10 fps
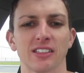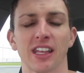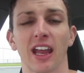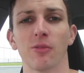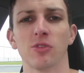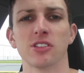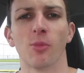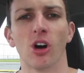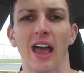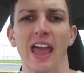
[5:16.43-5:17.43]
Today was
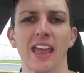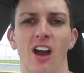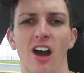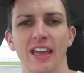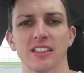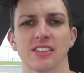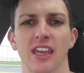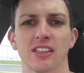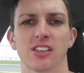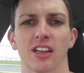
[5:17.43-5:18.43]
more a high
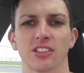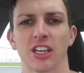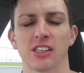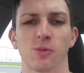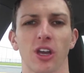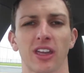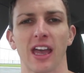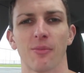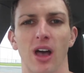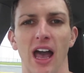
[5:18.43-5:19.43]
intense like chest
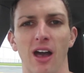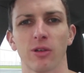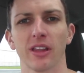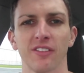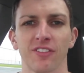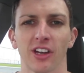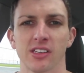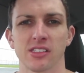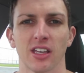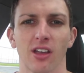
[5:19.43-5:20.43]
workout, uh, really
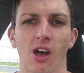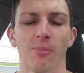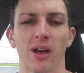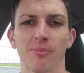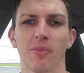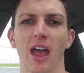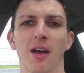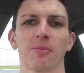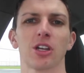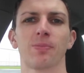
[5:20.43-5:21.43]
focusing on my
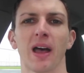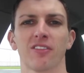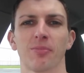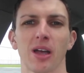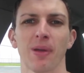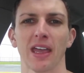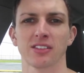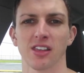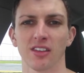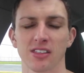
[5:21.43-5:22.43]
uh, middle part of my pec,
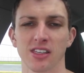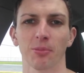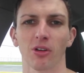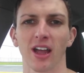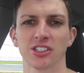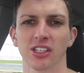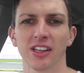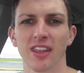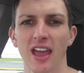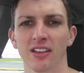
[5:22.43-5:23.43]
so the separation
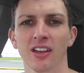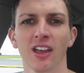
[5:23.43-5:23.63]
and that.